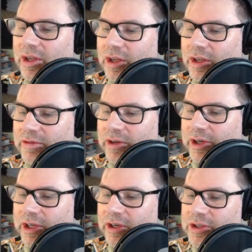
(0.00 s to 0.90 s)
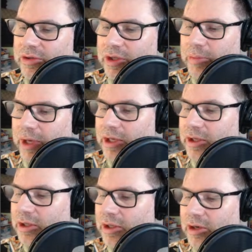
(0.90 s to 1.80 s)
and very cartoony bed.
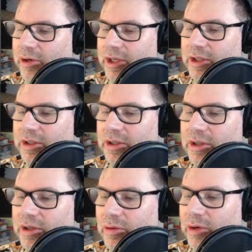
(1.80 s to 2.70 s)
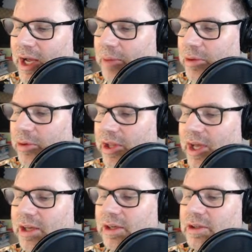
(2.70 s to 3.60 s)
All right, we're happy with
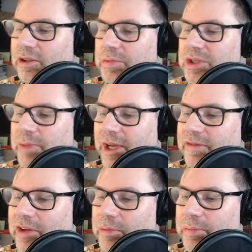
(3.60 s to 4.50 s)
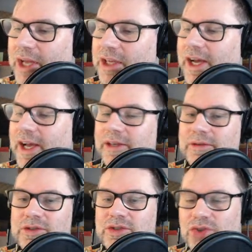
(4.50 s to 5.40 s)
that. Good perspective on the bed, guy.
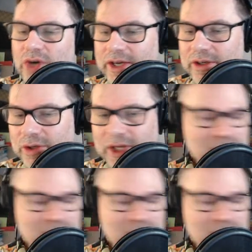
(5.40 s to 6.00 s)
Drider, who can't